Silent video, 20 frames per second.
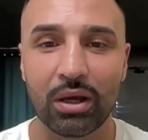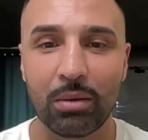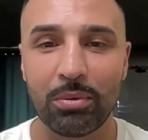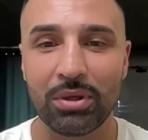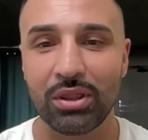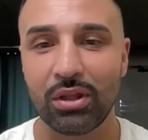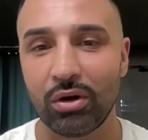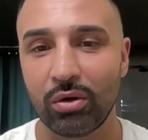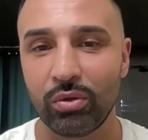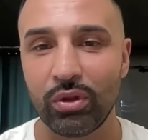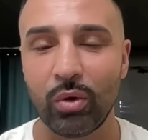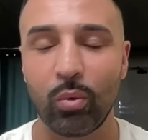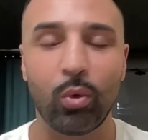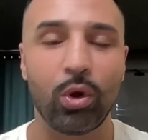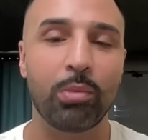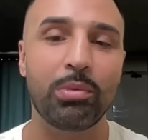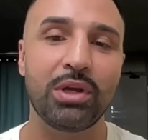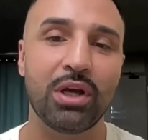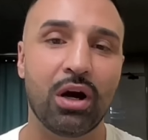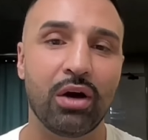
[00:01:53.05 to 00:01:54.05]
I mean, there
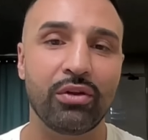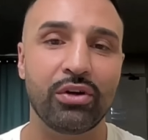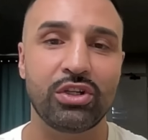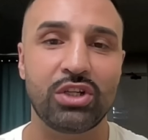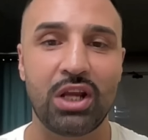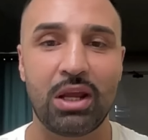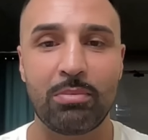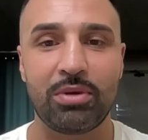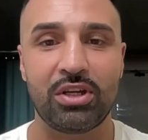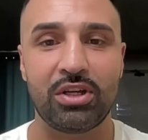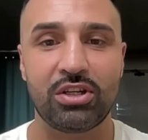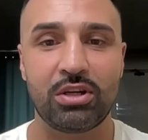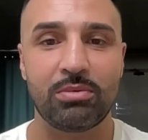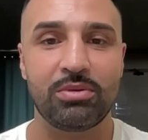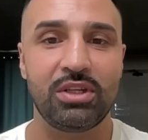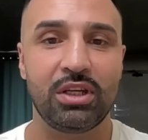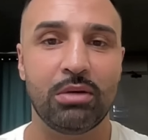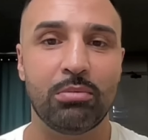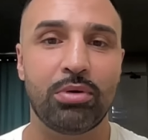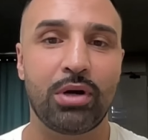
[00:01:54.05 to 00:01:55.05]
will be other
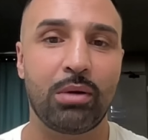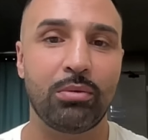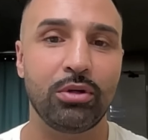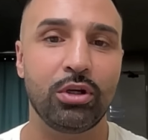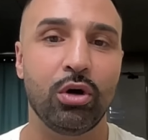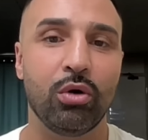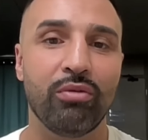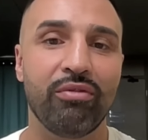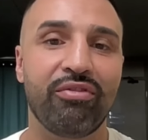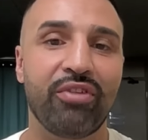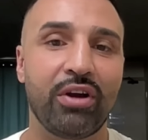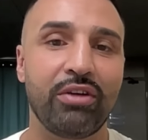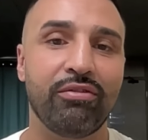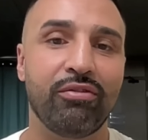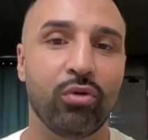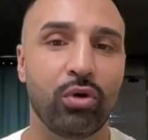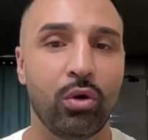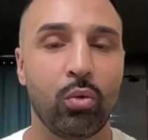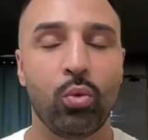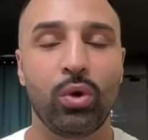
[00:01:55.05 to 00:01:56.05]
championships he can probably go and fight
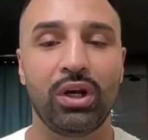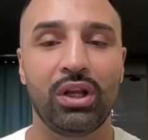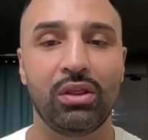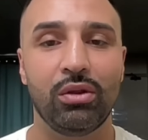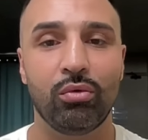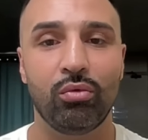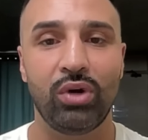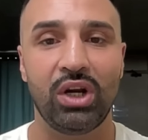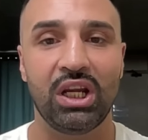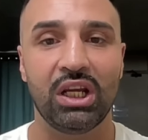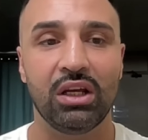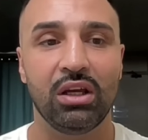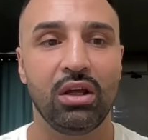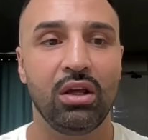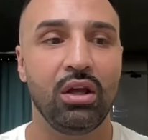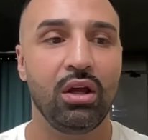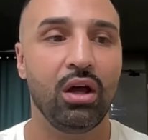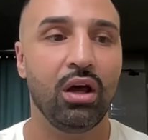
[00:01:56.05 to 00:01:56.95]
for and win in the ring.